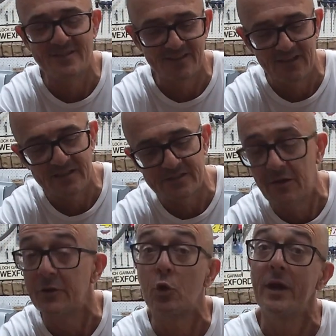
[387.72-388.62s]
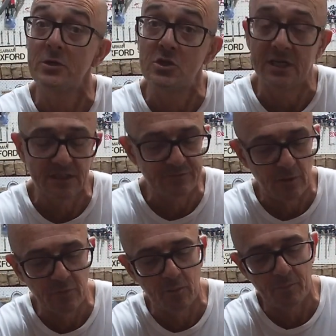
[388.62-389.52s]
is it? It's not a crankshaft.
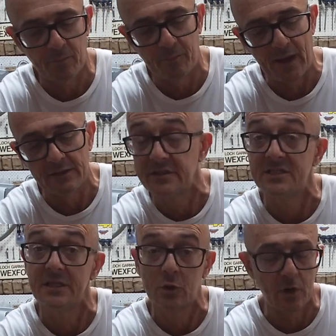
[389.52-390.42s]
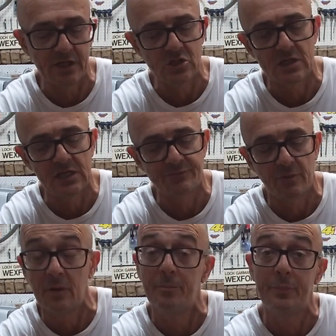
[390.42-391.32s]
I'm not balancing a crankshaft.
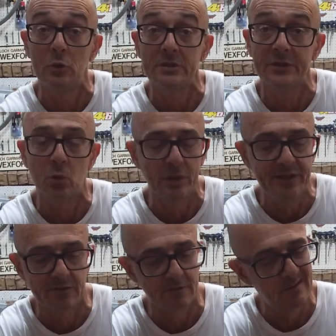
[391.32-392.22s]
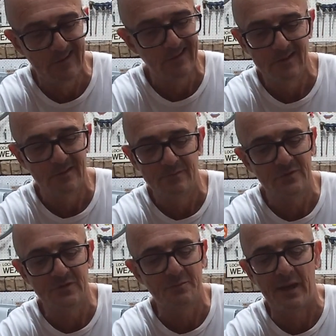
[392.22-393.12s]
I'm not building a wheel.
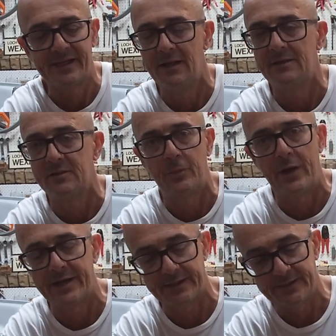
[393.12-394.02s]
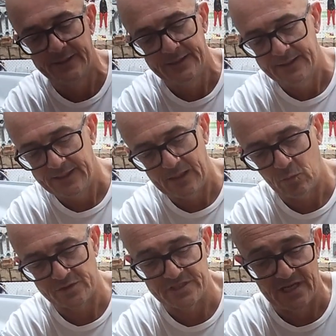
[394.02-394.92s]
I'm just making a little bracket.
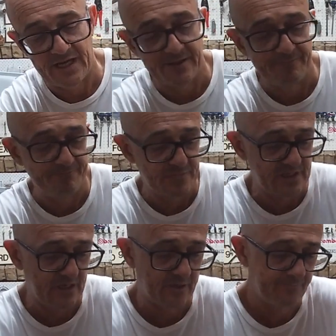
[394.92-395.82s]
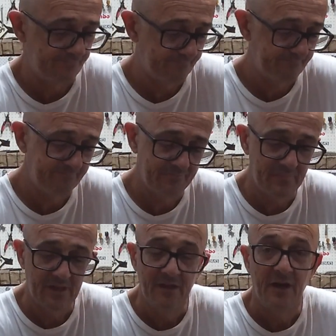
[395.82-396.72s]
It wasn't hard. So
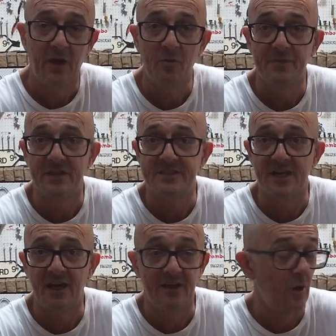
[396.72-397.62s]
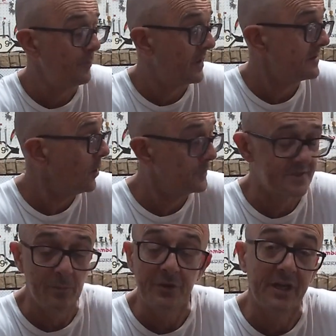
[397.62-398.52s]
I hope that helps
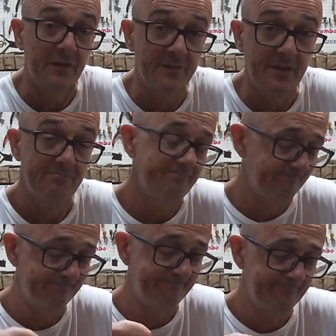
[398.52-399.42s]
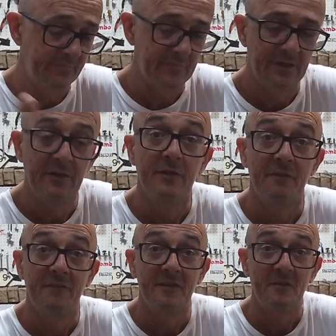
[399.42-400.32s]
somebody out there.
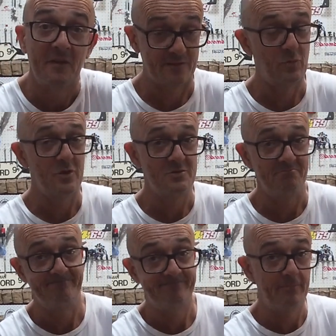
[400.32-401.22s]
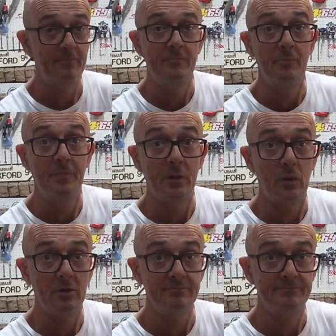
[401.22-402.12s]
Thanks for watching. Be
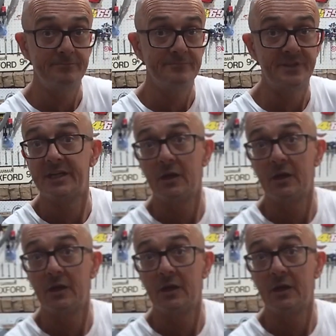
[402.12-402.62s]
well. Take